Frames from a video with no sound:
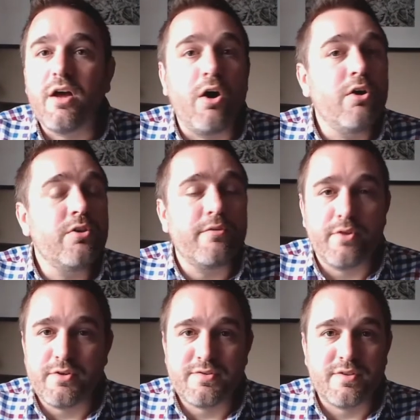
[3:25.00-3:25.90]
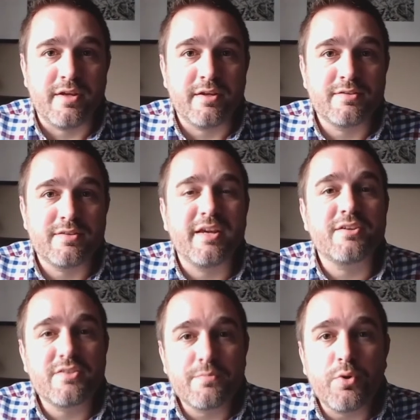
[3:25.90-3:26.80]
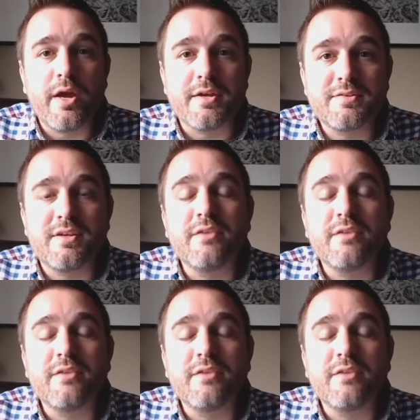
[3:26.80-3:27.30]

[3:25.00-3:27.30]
all of those things express